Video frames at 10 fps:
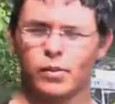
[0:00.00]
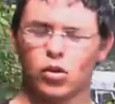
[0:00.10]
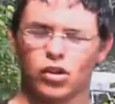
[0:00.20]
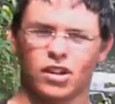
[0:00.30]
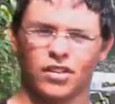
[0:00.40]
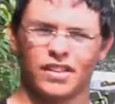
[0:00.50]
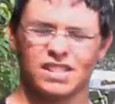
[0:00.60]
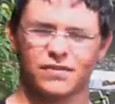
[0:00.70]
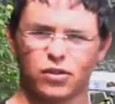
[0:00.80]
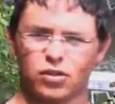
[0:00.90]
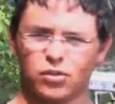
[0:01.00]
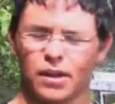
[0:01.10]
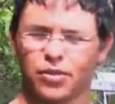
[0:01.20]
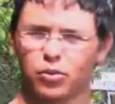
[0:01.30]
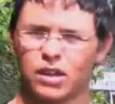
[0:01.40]
we've been working on this for
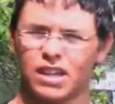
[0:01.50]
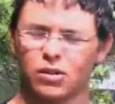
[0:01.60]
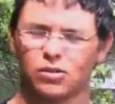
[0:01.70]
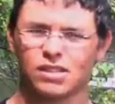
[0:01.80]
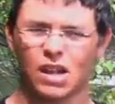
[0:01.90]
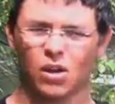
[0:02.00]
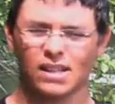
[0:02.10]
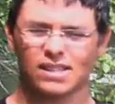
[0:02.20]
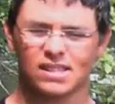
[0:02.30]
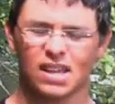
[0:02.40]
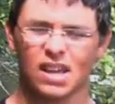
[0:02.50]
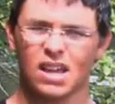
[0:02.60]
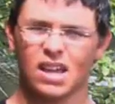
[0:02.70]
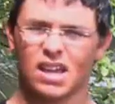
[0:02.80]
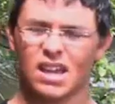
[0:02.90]
about three years now. I'd
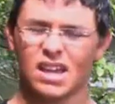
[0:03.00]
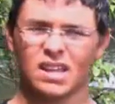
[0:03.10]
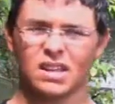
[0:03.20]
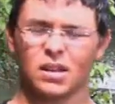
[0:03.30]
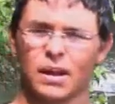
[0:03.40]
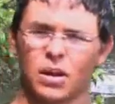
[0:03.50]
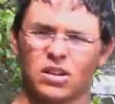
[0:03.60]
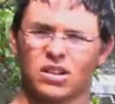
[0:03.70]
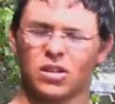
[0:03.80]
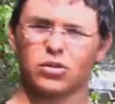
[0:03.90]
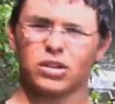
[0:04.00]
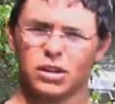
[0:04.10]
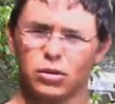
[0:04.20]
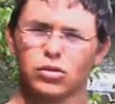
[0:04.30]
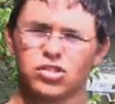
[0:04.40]
say in about another
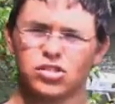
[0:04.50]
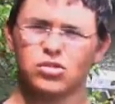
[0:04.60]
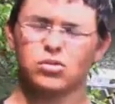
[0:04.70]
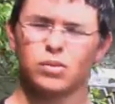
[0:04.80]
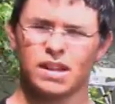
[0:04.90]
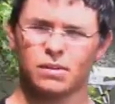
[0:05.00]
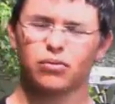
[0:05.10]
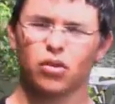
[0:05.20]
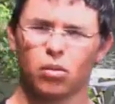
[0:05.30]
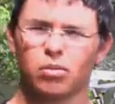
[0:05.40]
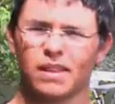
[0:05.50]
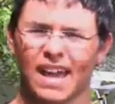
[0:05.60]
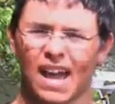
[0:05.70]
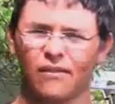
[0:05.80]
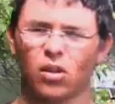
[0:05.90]
year or two, we can
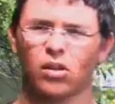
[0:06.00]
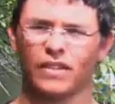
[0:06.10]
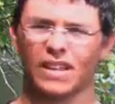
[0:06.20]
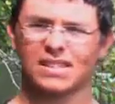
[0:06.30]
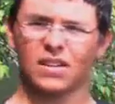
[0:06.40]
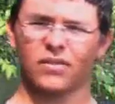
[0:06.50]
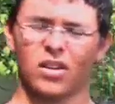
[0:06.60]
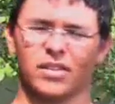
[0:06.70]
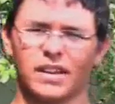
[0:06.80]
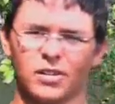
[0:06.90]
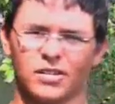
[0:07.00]
probably have all of that stuff on